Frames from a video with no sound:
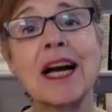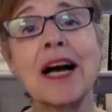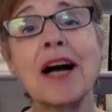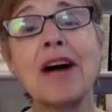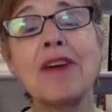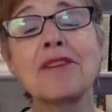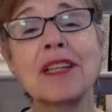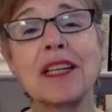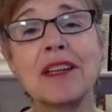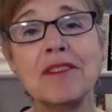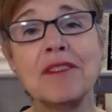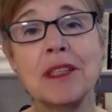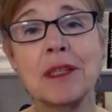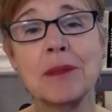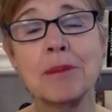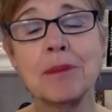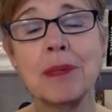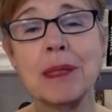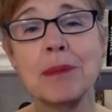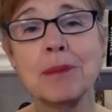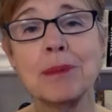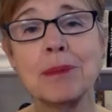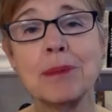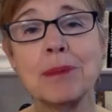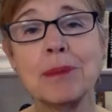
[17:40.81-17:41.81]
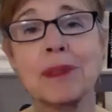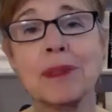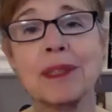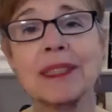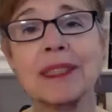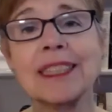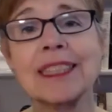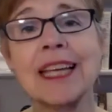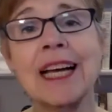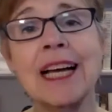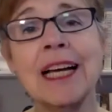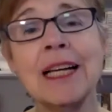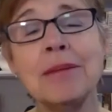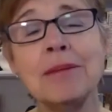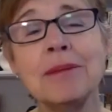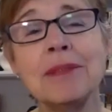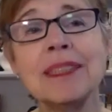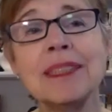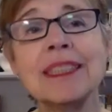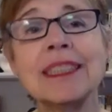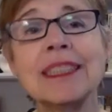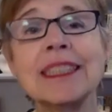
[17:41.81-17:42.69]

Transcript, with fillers: of giving people assignments,